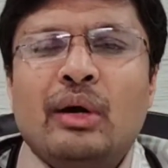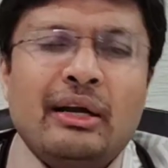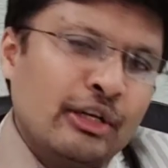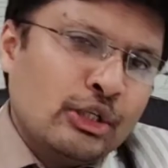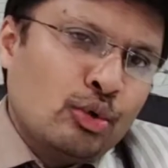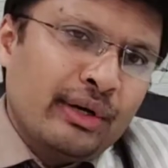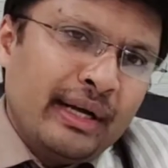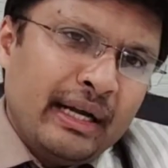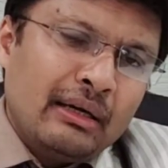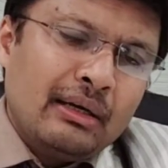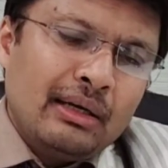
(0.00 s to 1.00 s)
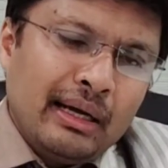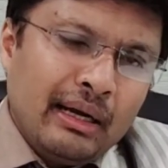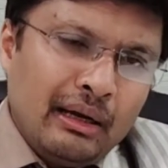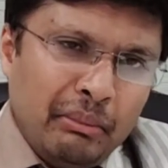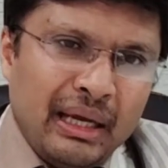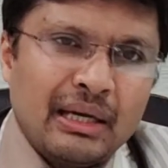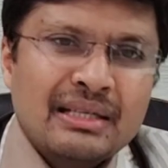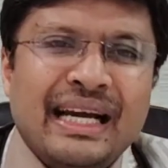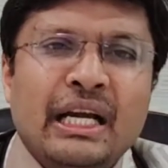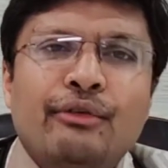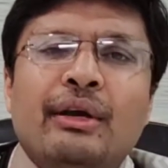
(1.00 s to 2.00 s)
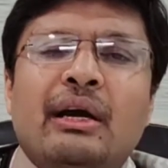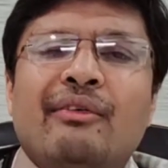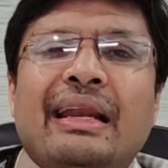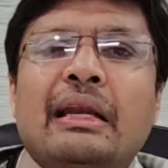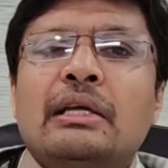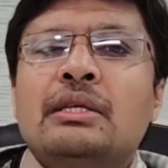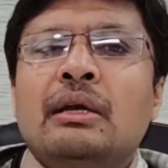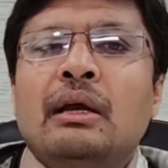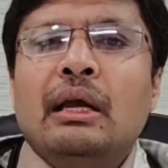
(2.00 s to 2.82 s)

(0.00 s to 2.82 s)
I wish to create uh, make a scientific awareness